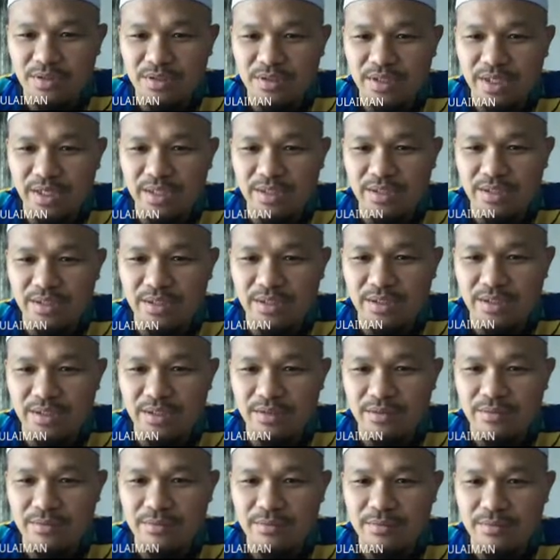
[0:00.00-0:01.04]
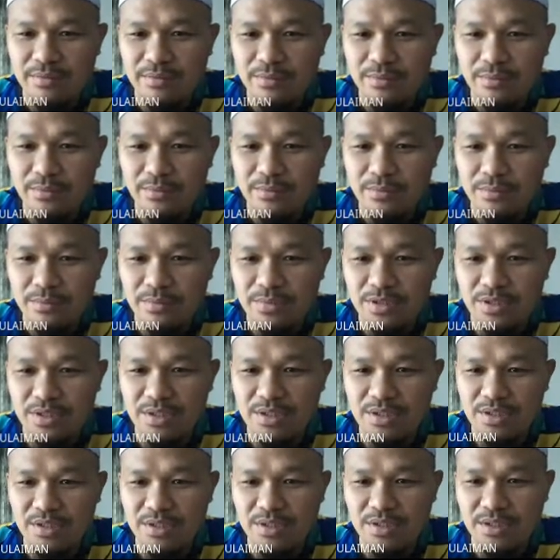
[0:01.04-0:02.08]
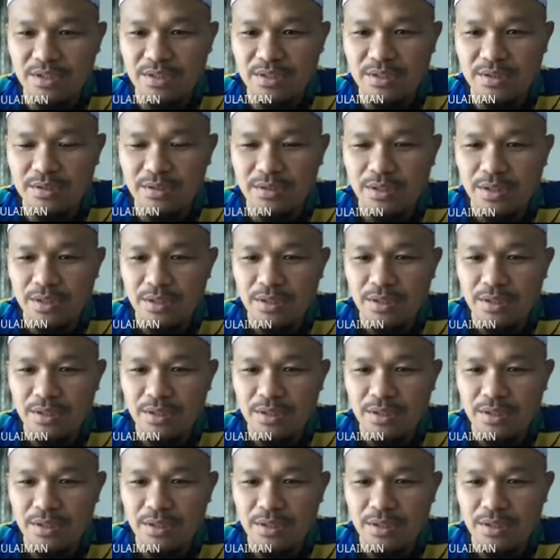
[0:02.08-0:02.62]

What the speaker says: entering, this is the generator.